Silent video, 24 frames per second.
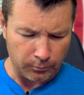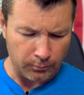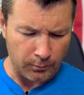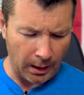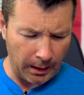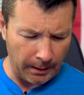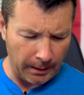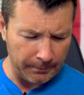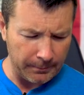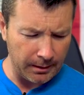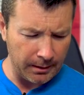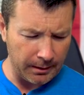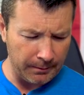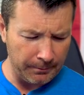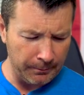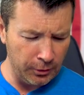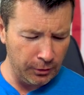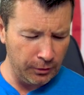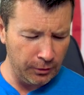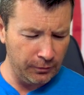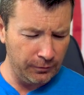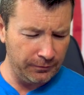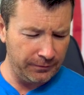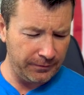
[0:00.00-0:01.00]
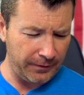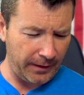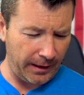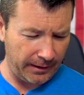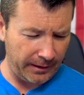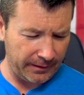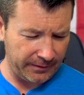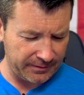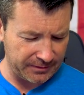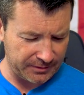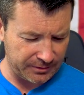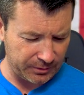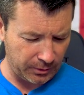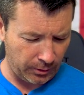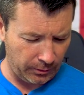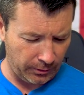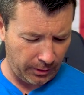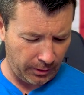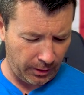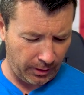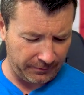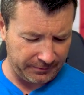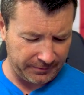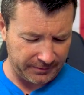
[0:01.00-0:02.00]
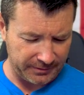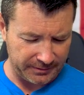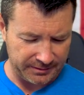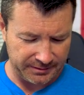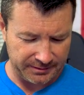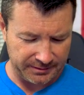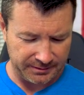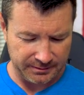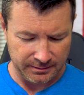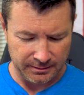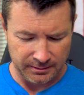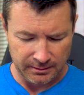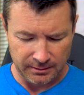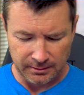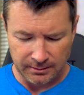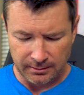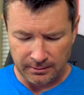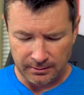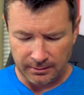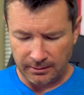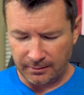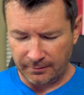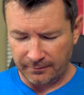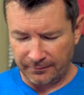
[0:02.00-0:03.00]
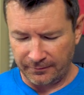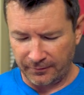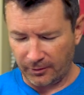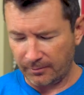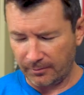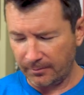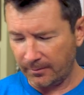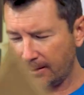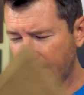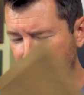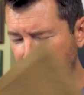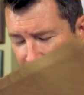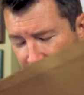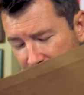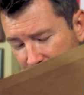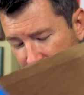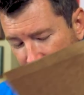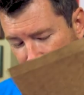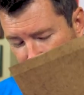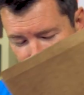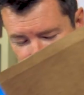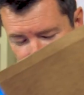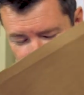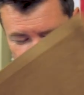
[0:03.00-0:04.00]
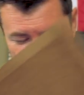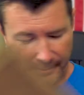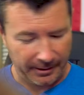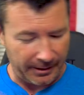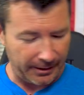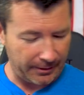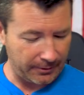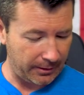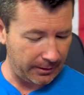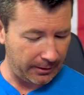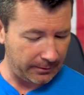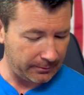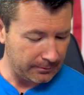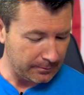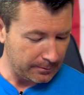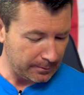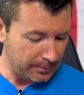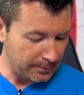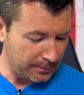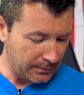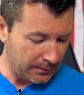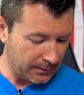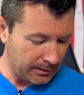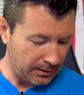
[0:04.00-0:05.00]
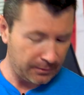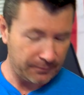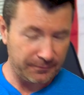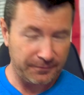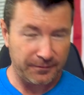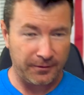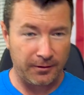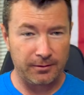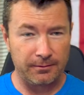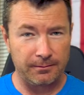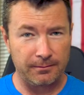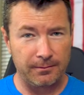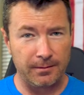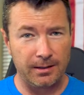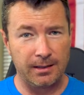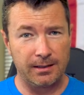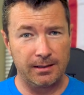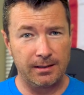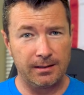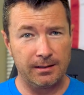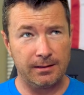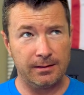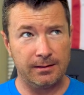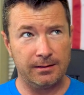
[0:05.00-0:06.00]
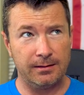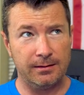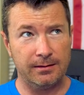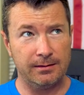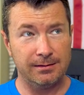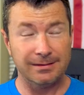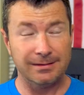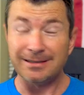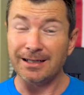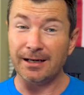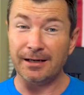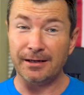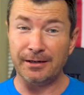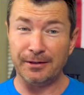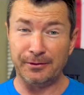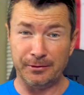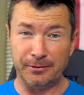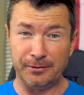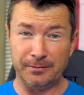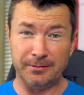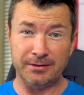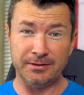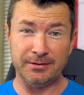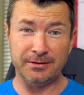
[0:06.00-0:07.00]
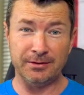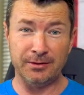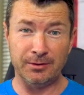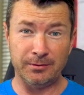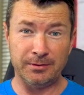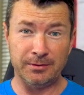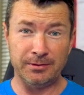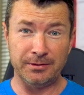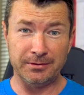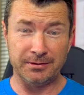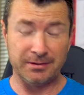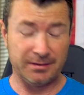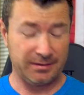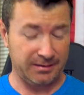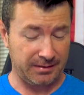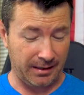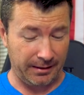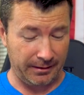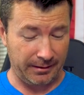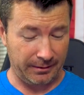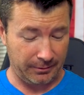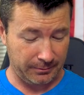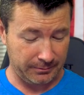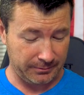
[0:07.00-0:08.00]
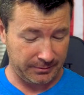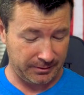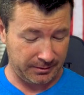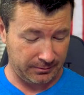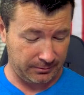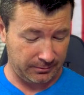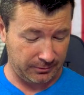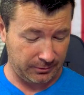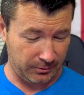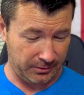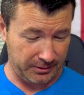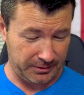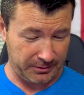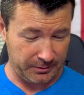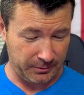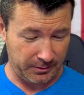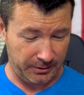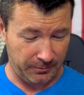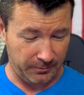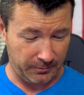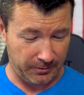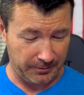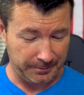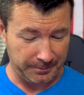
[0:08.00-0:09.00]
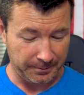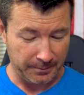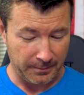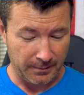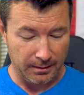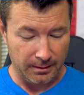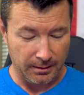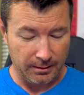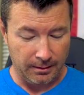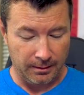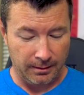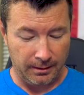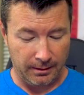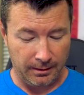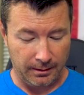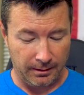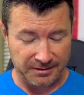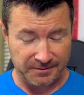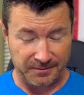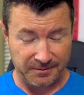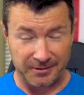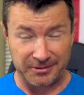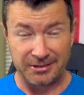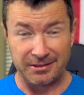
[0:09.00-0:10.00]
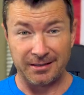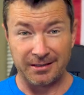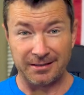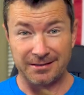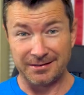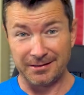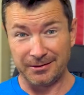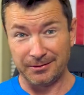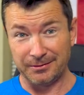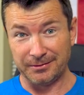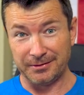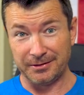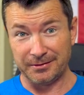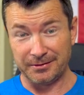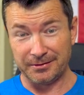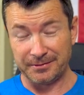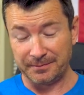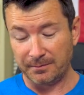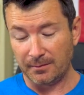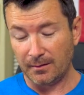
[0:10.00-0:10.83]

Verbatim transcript: I'm gonna move out of this old office, convert my, you hear her in the background, convert my dining room, because no one uses dining rooms in 2021, uh, especially not single dudes,